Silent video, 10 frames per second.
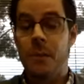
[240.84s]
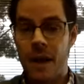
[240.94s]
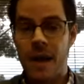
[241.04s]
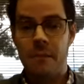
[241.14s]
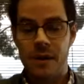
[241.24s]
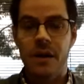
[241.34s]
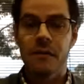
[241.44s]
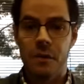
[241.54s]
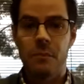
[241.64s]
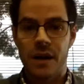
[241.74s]
payment of
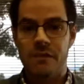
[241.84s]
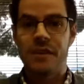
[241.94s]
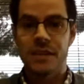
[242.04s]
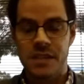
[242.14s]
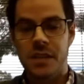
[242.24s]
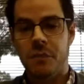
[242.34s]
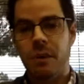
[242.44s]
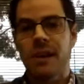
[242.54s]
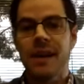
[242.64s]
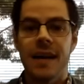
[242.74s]
the benefits in the
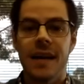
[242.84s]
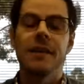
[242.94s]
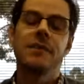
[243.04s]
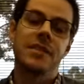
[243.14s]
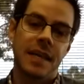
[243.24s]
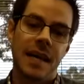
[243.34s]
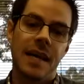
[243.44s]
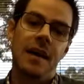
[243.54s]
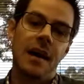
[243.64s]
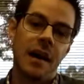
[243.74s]
plan, to get
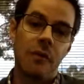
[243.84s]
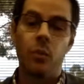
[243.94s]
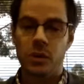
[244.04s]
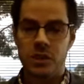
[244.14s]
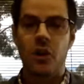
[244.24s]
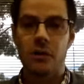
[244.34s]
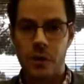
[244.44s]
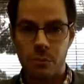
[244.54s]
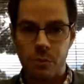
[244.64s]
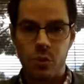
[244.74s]
what's called
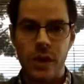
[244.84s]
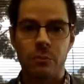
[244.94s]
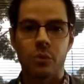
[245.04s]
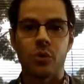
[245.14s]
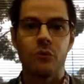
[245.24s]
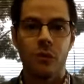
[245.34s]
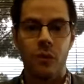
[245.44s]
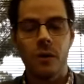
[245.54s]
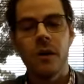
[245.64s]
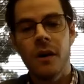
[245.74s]
their
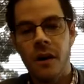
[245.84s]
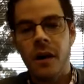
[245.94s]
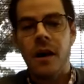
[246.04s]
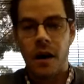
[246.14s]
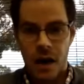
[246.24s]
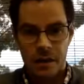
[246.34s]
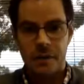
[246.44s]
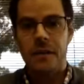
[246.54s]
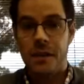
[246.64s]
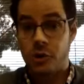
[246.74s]
pre-approval
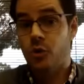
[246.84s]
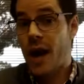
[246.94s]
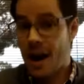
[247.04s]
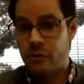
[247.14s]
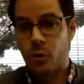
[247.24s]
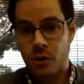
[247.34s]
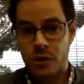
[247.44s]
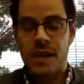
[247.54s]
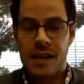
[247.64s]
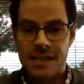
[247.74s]
on the draft order
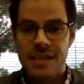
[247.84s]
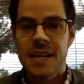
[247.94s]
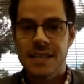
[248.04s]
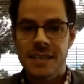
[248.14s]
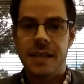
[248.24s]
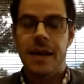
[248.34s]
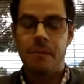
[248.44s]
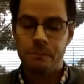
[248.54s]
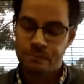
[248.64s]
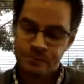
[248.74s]
that I send to
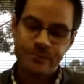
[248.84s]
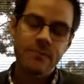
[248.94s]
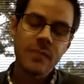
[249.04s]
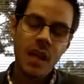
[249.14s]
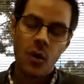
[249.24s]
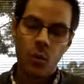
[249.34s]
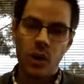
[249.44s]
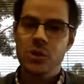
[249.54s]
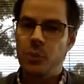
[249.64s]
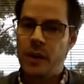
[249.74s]
them.
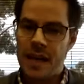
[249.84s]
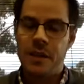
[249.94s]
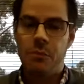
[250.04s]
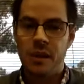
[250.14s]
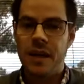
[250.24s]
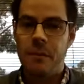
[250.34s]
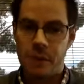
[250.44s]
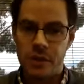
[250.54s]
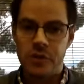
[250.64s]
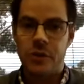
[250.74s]
Once we get the plan
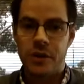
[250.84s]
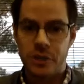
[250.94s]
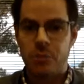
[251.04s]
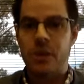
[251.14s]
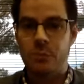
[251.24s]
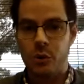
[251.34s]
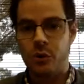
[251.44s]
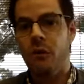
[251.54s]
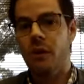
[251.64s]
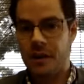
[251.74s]
administrator's
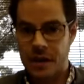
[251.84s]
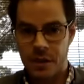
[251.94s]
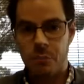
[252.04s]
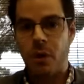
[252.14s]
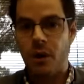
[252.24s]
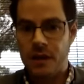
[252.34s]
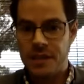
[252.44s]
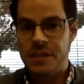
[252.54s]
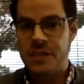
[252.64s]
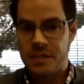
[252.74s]
pre-approval, I'll get the
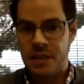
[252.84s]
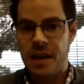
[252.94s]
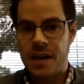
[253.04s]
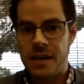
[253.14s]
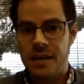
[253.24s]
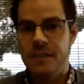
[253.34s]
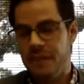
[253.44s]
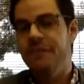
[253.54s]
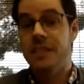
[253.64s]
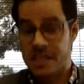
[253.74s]
parties to sign it
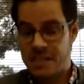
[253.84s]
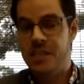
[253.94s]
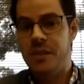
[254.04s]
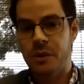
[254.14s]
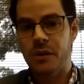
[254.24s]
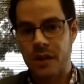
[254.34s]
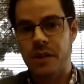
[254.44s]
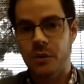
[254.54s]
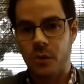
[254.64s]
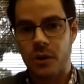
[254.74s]
if it's a
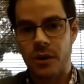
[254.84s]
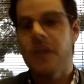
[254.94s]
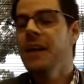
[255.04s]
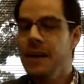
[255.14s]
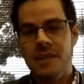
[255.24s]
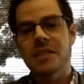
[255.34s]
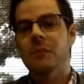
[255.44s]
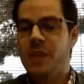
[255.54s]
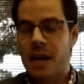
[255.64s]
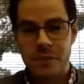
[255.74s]
stipulated order.
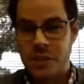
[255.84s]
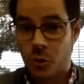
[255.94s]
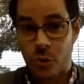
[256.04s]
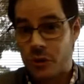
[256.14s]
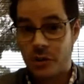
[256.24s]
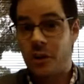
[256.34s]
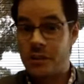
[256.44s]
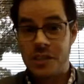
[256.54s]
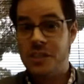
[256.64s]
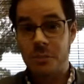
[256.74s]
Sometimes these orders aren't
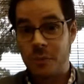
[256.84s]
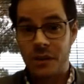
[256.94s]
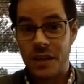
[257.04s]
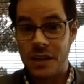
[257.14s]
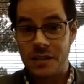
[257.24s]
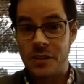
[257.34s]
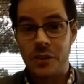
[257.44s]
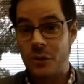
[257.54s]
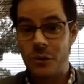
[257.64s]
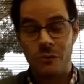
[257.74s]
stipulated
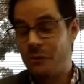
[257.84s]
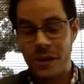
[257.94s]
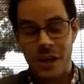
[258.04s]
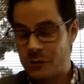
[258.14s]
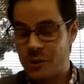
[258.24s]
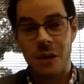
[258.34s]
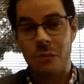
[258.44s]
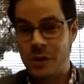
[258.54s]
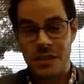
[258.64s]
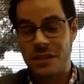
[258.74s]
to, for some
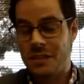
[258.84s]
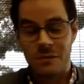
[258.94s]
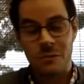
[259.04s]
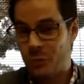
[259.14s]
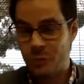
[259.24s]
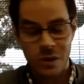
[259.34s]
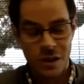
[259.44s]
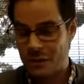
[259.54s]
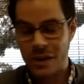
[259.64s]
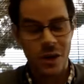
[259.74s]
reason,
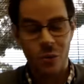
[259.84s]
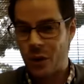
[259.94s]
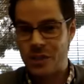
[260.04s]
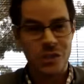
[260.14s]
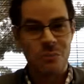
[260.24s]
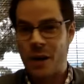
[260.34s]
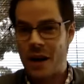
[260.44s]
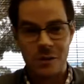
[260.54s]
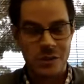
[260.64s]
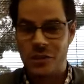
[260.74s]
one
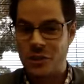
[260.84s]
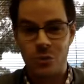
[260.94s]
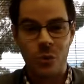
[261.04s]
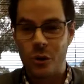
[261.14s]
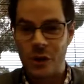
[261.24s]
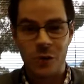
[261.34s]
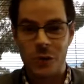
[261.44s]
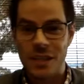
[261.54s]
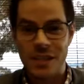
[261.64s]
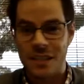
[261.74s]
spouse just won't
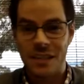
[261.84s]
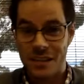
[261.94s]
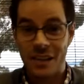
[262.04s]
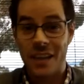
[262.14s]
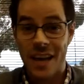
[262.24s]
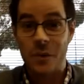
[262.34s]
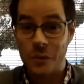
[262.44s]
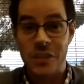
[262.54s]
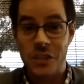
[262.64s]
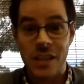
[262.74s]
agree to the
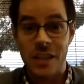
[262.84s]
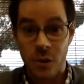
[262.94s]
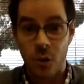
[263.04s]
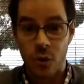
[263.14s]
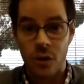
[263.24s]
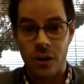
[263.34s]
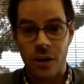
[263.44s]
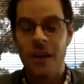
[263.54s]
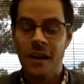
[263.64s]
language in the order,